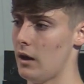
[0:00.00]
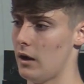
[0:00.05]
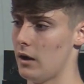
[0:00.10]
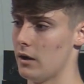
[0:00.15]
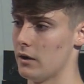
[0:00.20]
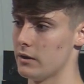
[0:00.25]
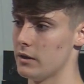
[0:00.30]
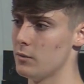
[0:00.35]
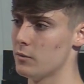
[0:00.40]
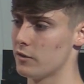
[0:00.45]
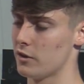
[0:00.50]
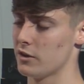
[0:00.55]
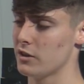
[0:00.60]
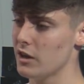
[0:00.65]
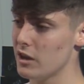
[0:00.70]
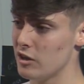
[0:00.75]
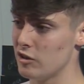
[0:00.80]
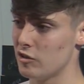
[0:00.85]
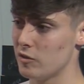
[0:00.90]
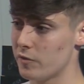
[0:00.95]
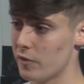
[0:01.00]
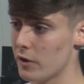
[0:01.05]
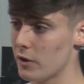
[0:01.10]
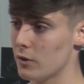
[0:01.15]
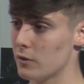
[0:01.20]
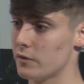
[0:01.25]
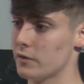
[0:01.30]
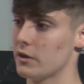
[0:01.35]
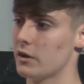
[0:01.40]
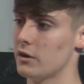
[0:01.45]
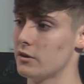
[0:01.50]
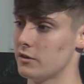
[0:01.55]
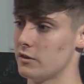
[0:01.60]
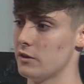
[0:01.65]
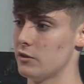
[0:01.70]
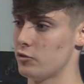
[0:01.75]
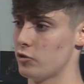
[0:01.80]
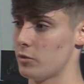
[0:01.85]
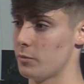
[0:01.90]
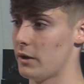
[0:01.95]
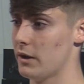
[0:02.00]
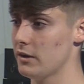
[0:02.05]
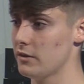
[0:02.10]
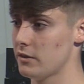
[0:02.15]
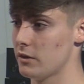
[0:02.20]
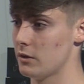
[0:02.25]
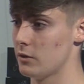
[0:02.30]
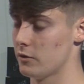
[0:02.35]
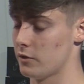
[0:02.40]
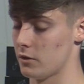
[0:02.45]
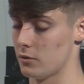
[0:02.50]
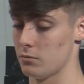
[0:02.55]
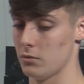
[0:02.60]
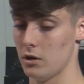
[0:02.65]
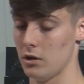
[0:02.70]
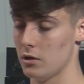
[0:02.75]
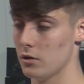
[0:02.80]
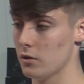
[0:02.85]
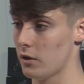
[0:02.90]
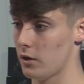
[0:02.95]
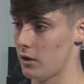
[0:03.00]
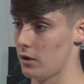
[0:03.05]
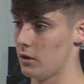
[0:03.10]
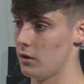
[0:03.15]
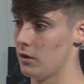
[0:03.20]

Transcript: and he was like, "Yeah, you should fire over the guys at District Magazine." And I was like, "Oh, okay."